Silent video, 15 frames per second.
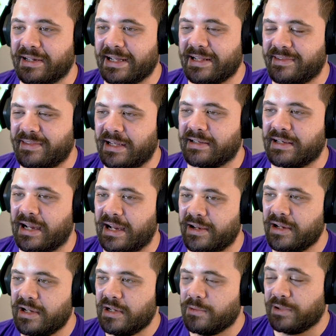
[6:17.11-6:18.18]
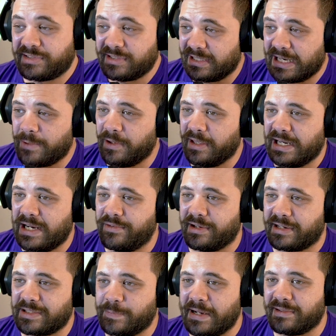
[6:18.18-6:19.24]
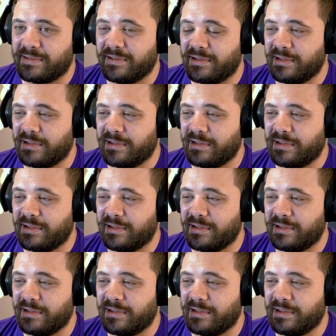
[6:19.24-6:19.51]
against that guy was something I really never expected.